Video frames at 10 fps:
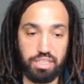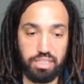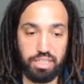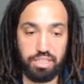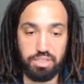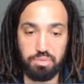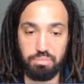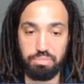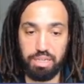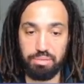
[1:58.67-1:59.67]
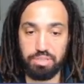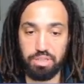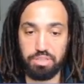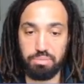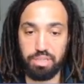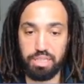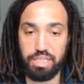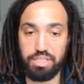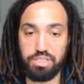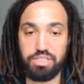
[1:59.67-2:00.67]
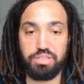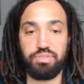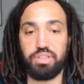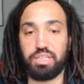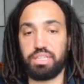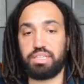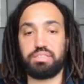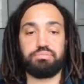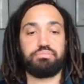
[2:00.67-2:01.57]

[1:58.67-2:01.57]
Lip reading: and then this one perhaps goes up like this, something like that.